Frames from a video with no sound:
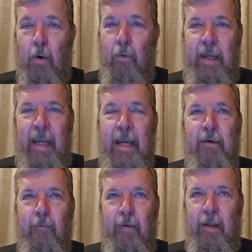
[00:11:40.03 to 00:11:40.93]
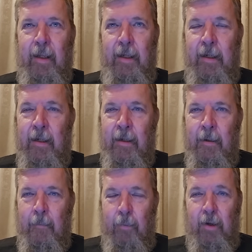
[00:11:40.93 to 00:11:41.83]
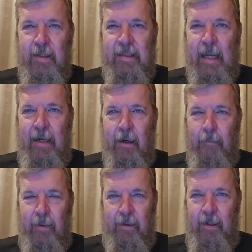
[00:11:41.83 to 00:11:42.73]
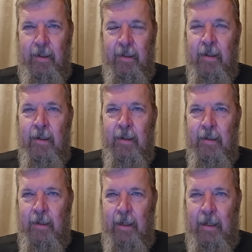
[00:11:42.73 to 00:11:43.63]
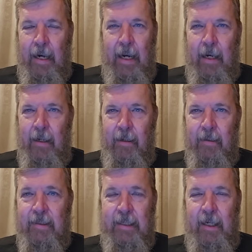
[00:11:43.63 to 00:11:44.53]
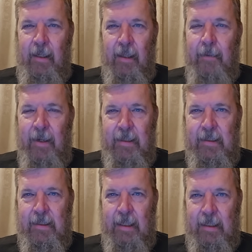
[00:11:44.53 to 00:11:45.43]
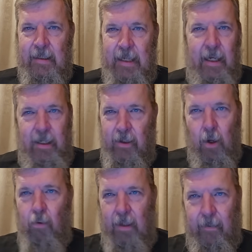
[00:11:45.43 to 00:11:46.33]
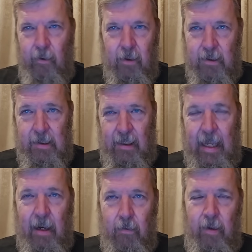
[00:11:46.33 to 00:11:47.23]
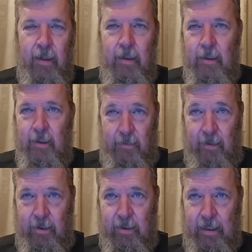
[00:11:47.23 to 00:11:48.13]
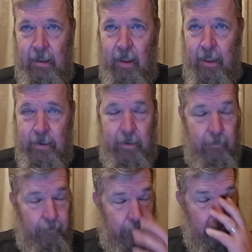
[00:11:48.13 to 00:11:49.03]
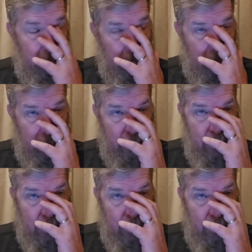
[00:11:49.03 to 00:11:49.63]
We can't really put a sign up at the city limits and say, no liberals allowed, as much as I'd like to. Okay.